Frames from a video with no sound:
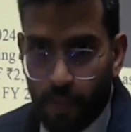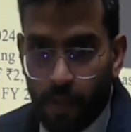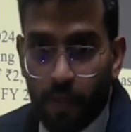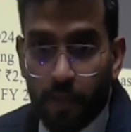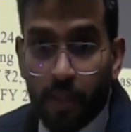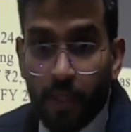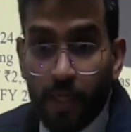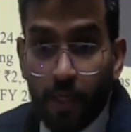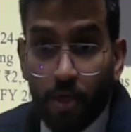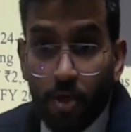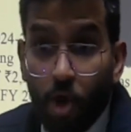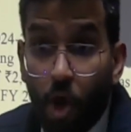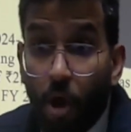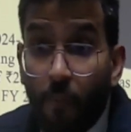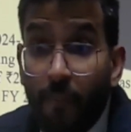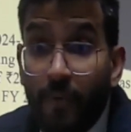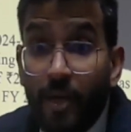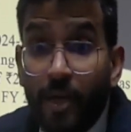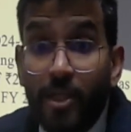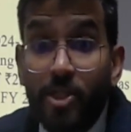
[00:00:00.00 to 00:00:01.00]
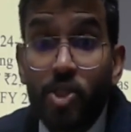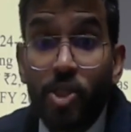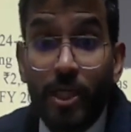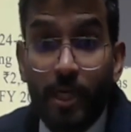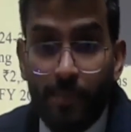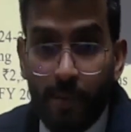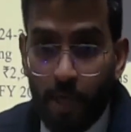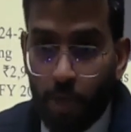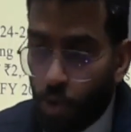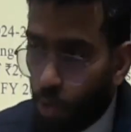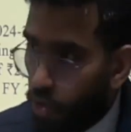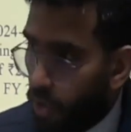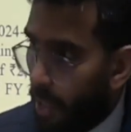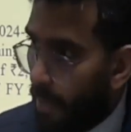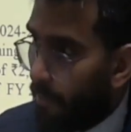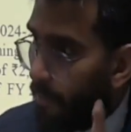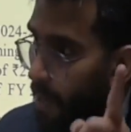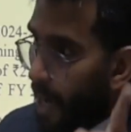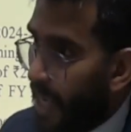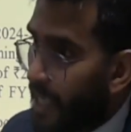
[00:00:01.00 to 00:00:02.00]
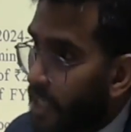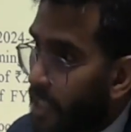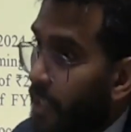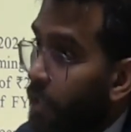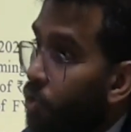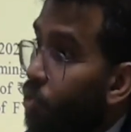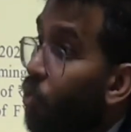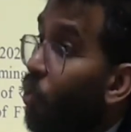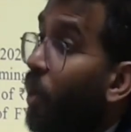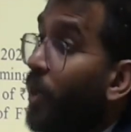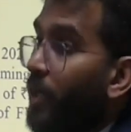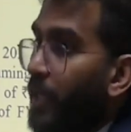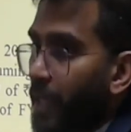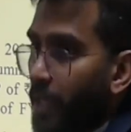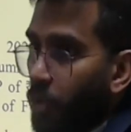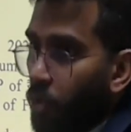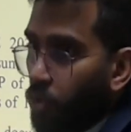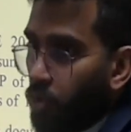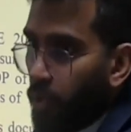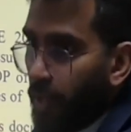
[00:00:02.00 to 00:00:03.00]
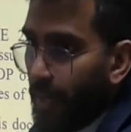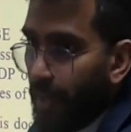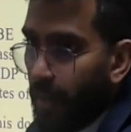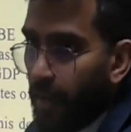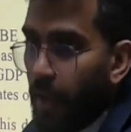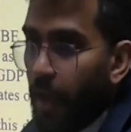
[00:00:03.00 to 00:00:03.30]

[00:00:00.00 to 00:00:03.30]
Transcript: The nominal GDP growth rate, price into quantity growth rate.